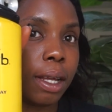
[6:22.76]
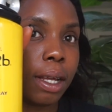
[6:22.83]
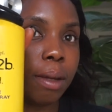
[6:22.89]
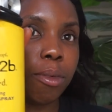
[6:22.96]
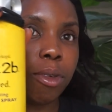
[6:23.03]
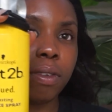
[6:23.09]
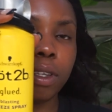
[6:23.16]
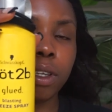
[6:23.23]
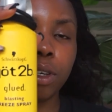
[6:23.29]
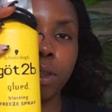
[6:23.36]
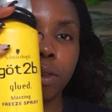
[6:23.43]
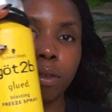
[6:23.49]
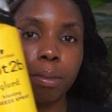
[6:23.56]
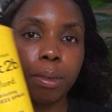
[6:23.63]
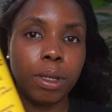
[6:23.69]
I'm using
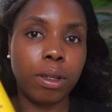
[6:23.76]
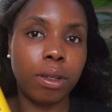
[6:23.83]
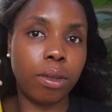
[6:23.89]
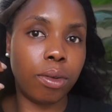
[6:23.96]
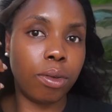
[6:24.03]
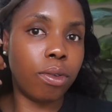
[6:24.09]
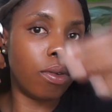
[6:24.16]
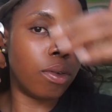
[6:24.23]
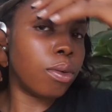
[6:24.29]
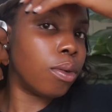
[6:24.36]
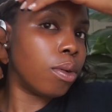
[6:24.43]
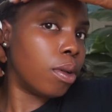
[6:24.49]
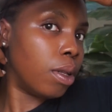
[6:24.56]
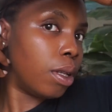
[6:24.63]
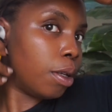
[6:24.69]
got2b glue
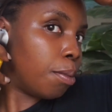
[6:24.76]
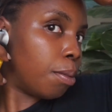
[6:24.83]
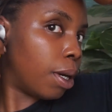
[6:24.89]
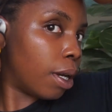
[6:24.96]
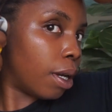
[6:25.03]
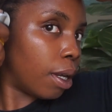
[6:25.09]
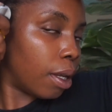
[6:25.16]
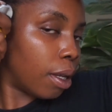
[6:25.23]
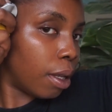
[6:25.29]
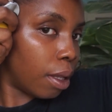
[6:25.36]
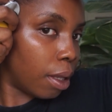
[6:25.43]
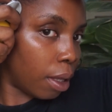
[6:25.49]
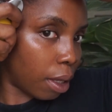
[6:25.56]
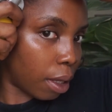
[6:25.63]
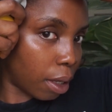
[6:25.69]
to lay my
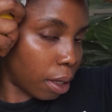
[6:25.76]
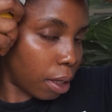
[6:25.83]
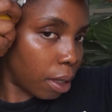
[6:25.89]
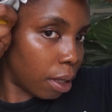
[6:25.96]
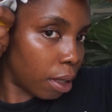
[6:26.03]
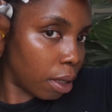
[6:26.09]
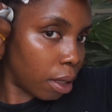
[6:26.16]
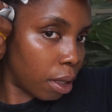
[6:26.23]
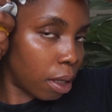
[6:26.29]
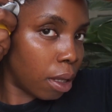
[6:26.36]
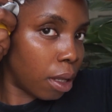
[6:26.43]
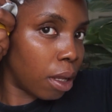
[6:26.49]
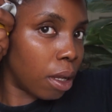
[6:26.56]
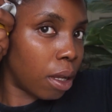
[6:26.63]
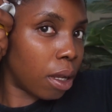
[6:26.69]
hair.
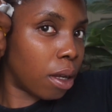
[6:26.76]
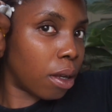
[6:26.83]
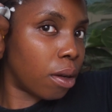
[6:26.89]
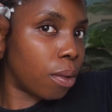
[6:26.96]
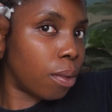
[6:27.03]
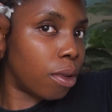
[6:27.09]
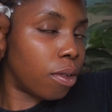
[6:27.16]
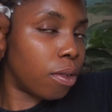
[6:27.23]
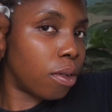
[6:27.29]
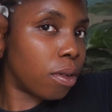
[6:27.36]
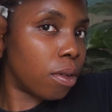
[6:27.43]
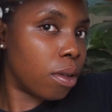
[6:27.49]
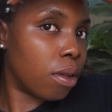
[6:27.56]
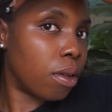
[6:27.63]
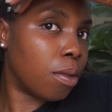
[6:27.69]
I always use
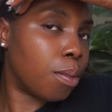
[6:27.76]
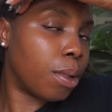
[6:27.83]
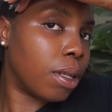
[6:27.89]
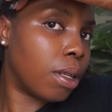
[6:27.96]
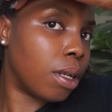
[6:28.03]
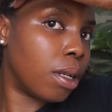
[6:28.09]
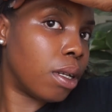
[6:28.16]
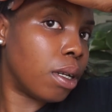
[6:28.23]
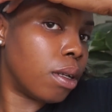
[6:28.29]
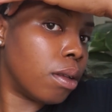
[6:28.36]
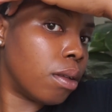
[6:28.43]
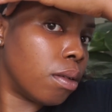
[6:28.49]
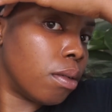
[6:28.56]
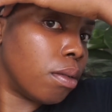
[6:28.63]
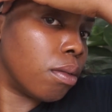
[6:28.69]
it. It's better
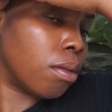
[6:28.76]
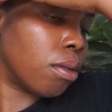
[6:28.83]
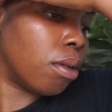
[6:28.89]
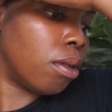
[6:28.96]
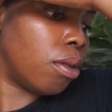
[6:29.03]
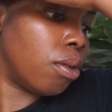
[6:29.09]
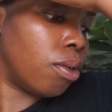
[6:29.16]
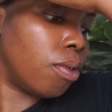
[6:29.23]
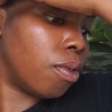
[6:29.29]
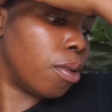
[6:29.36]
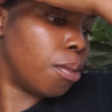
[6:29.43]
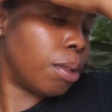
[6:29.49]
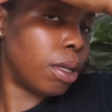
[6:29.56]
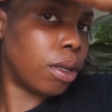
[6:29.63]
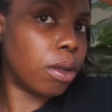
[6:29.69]
than glue for
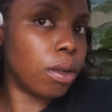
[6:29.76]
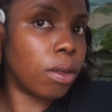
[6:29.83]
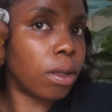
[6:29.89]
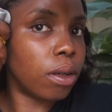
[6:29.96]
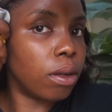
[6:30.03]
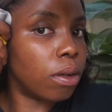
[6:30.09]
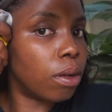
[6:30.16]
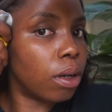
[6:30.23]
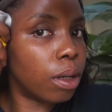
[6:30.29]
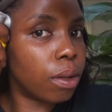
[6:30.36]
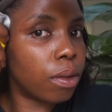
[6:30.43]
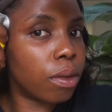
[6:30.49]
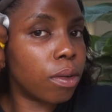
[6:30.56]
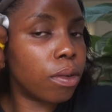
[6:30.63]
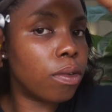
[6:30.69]
me because I don't know how
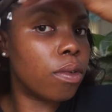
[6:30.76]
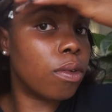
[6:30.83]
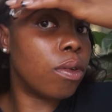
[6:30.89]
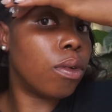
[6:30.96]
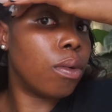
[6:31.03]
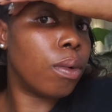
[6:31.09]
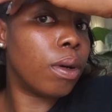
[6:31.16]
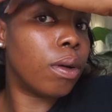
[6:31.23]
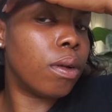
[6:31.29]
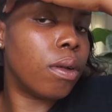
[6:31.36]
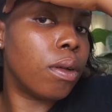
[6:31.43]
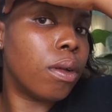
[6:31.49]
to use glue well.